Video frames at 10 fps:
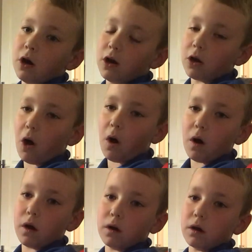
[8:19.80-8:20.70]
a lot
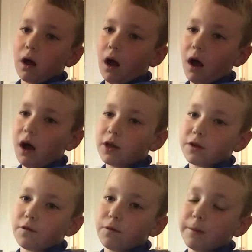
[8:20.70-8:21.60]
harder
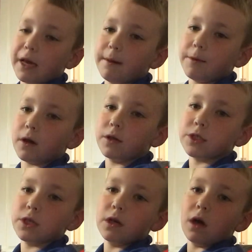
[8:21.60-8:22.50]
for me
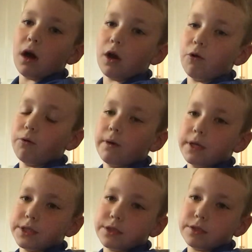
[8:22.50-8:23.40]
because I
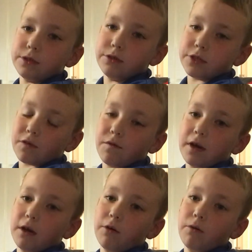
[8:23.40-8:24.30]
always used to
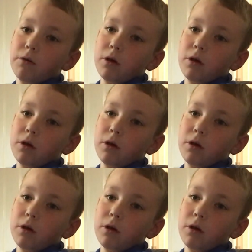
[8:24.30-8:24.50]
feel